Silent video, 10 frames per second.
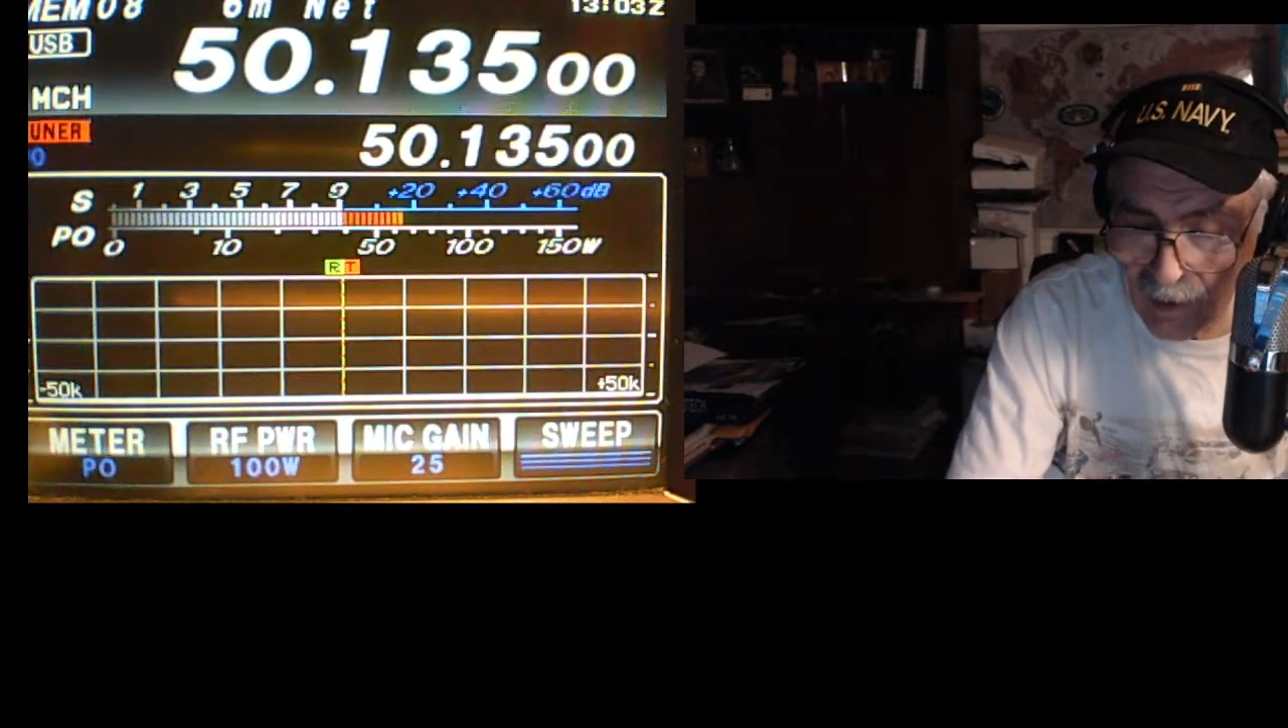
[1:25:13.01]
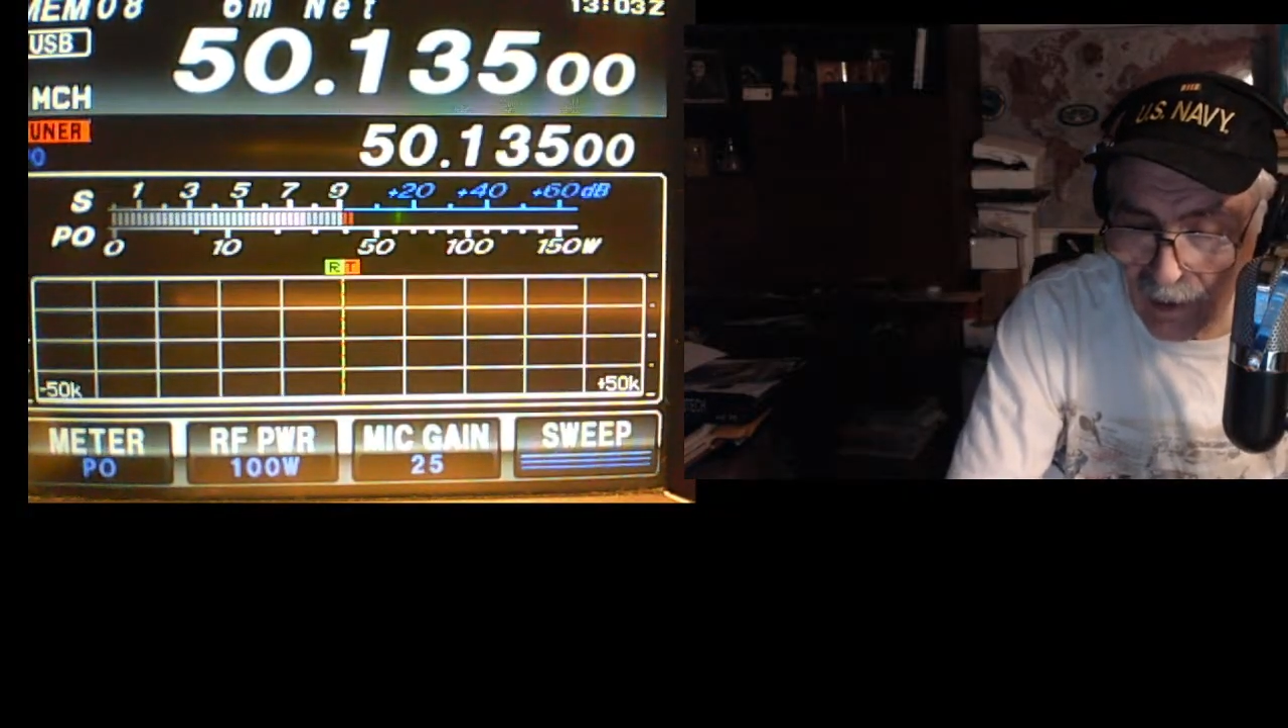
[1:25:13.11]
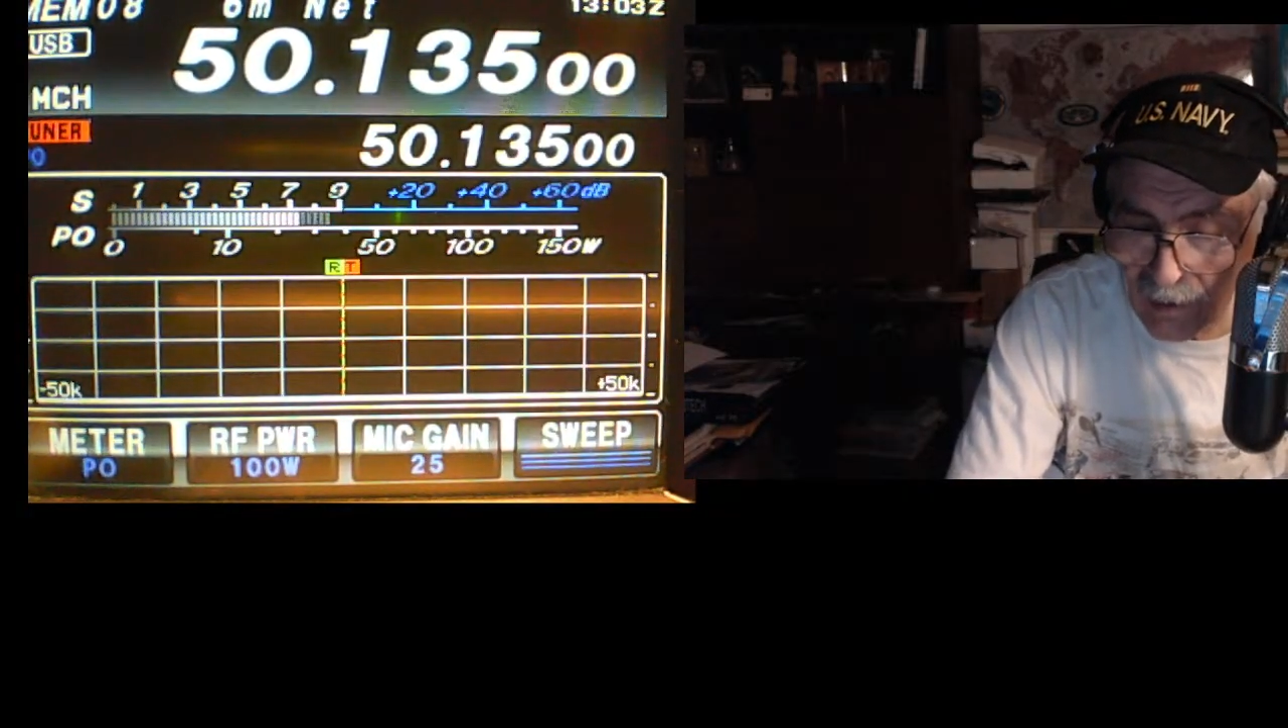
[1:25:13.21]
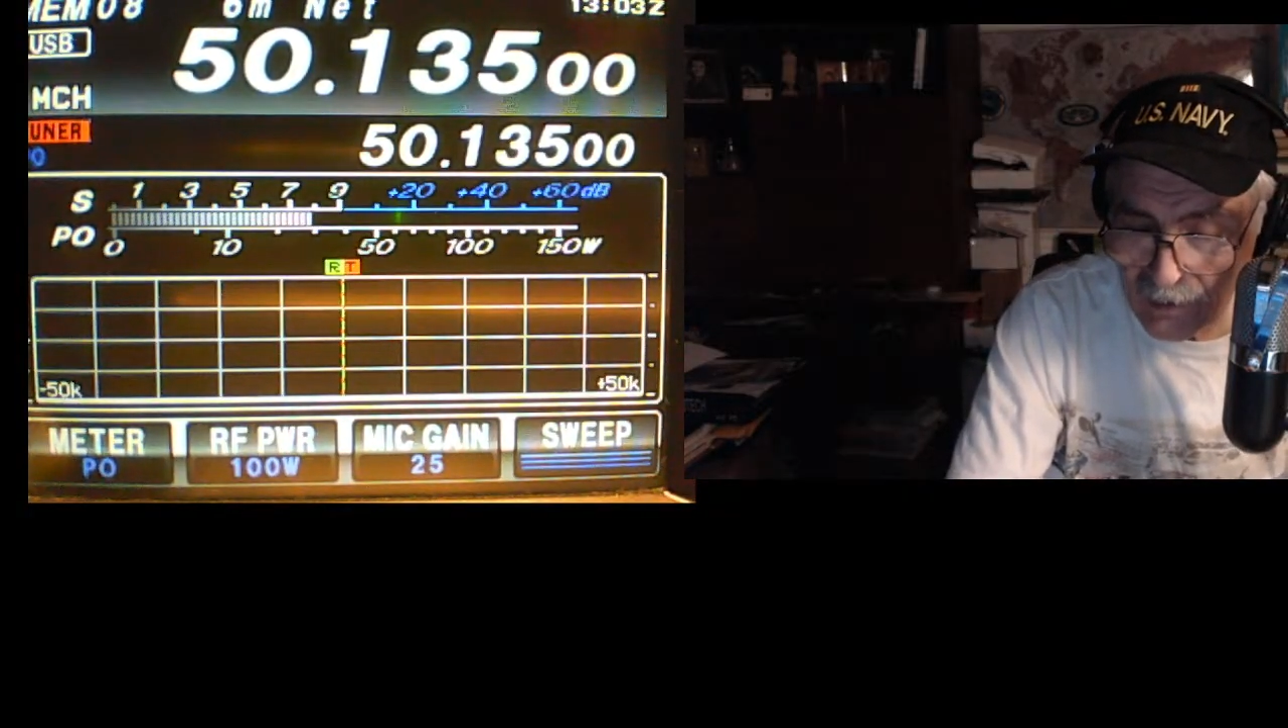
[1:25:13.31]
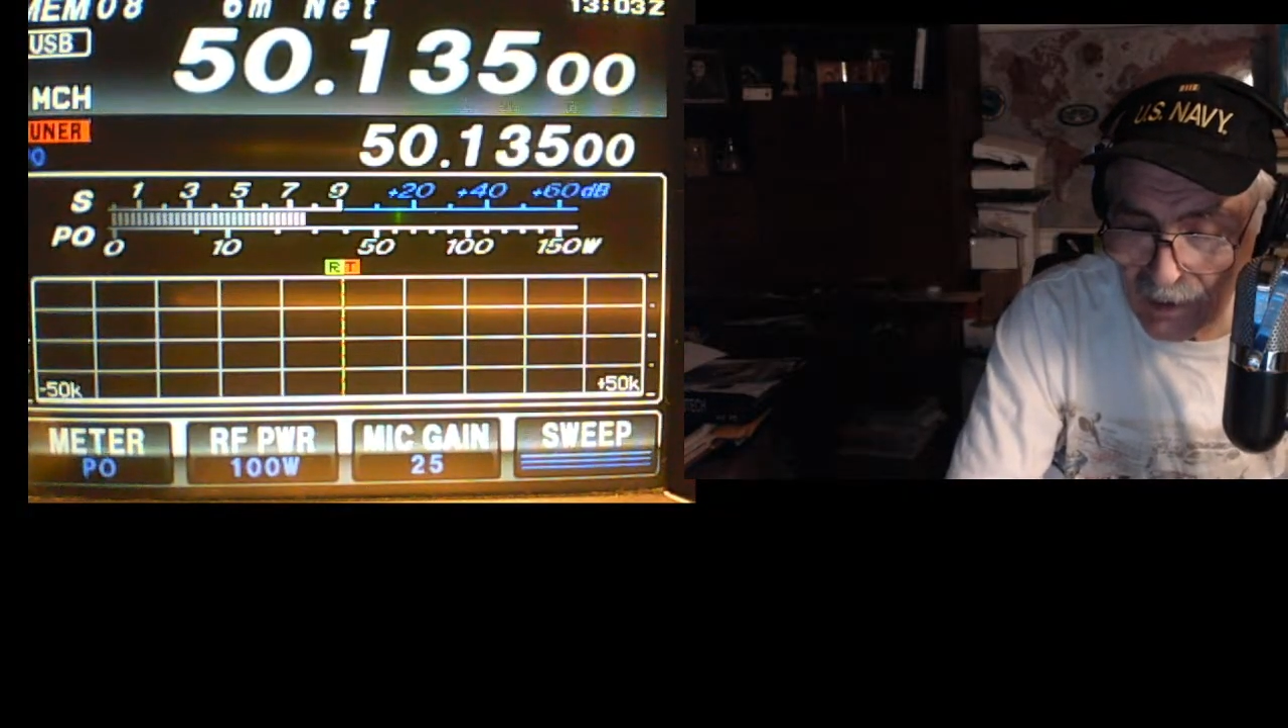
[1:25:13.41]

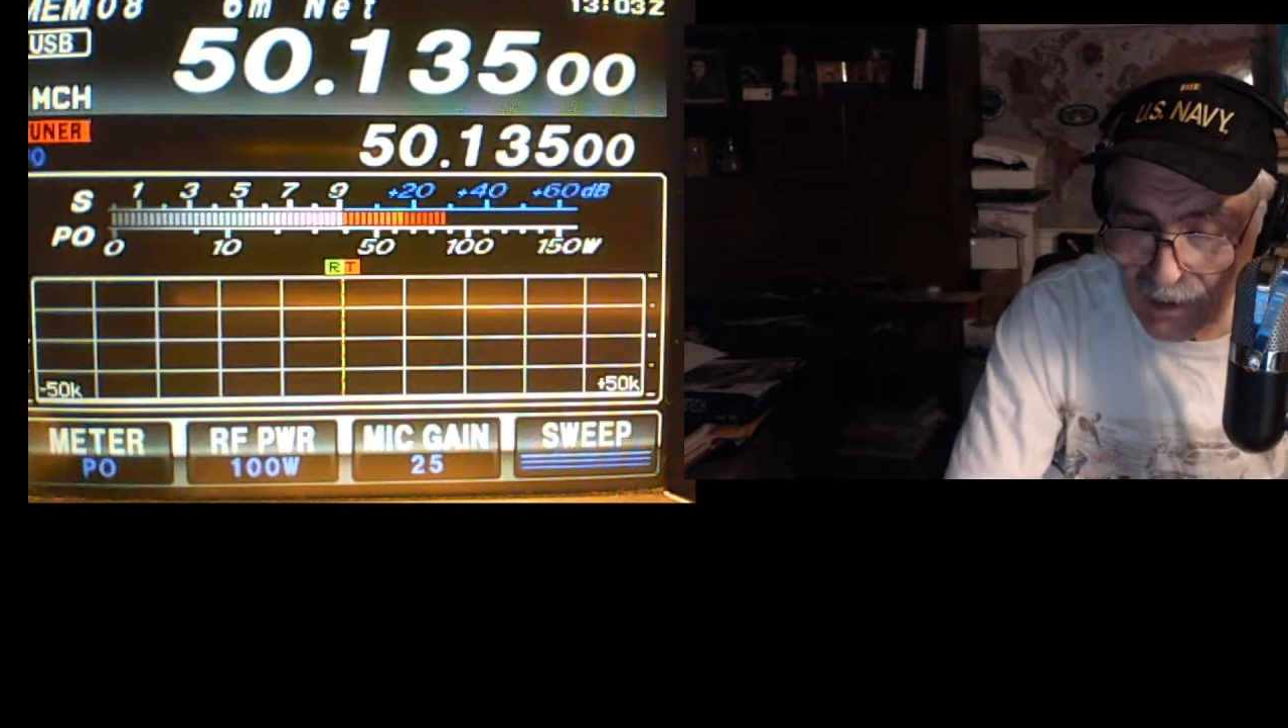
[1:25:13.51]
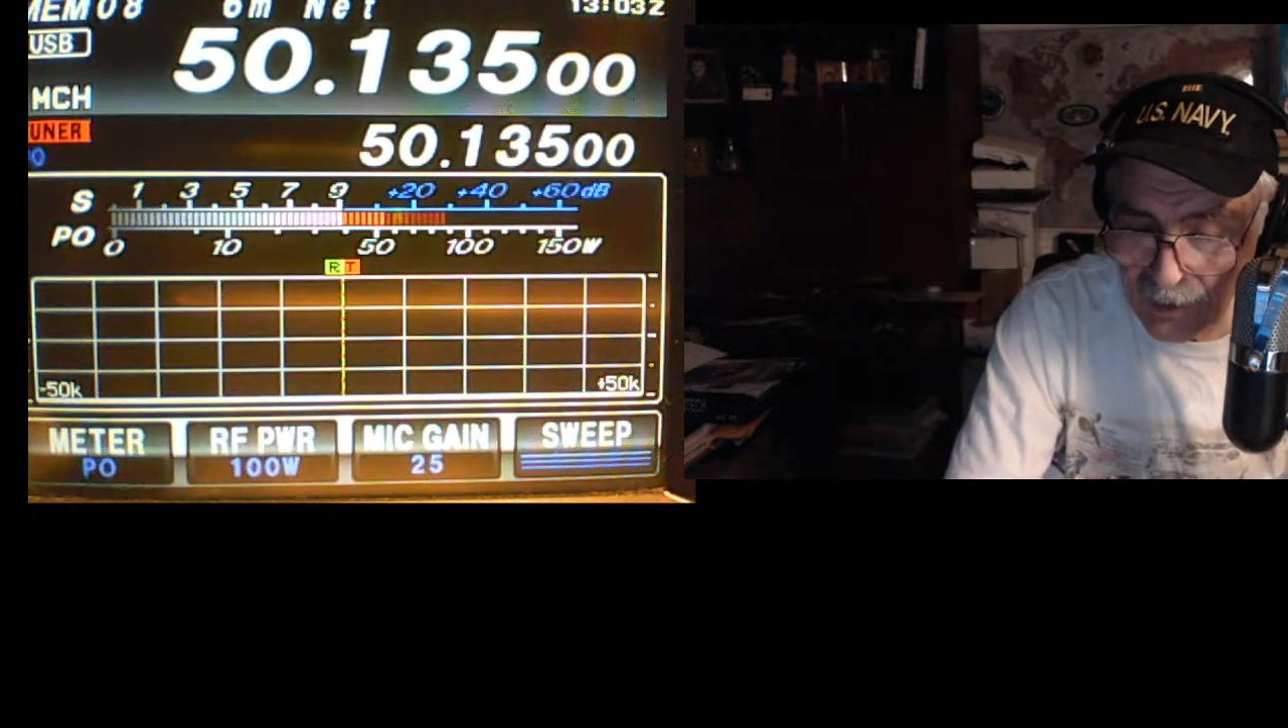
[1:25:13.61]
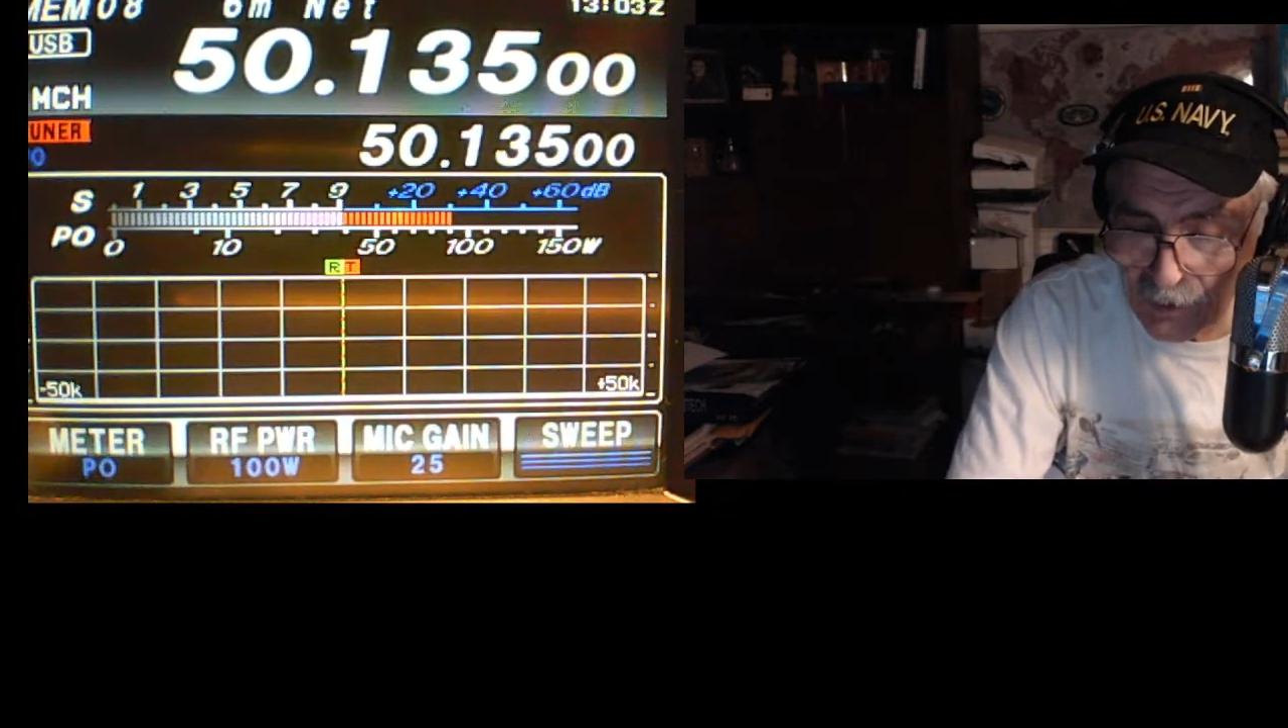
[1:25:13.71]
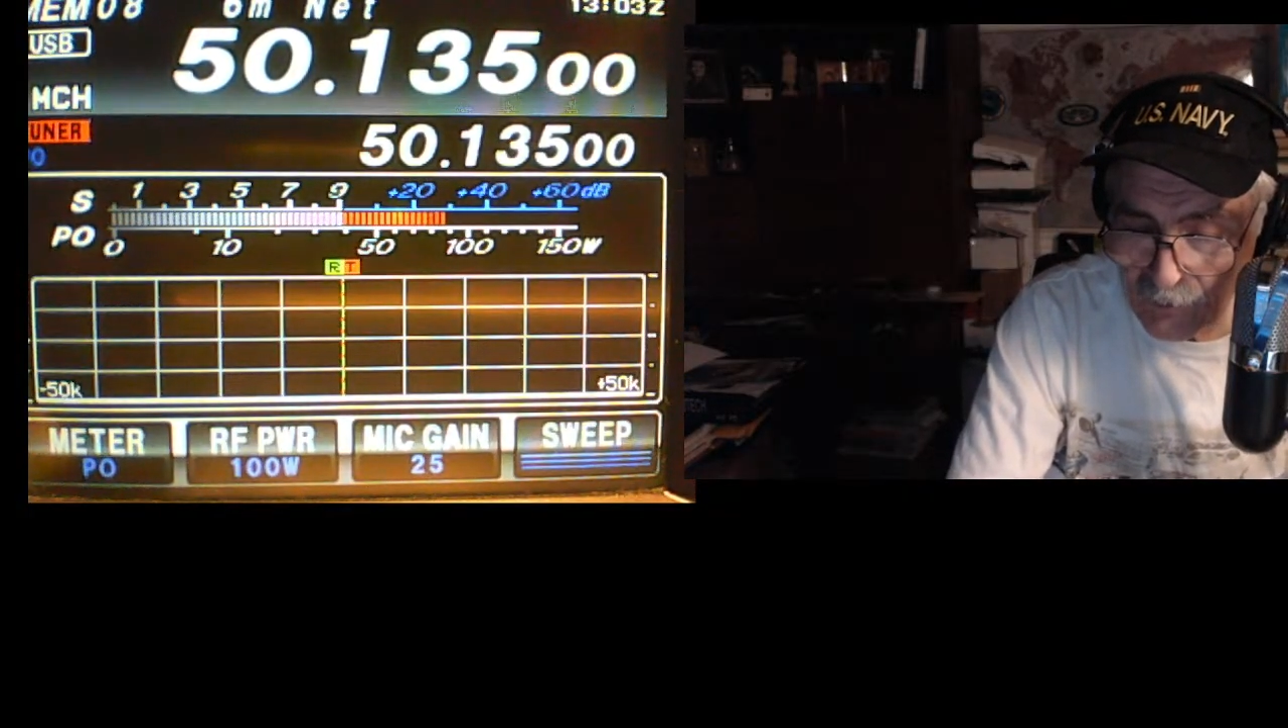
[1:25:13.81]
I did hear your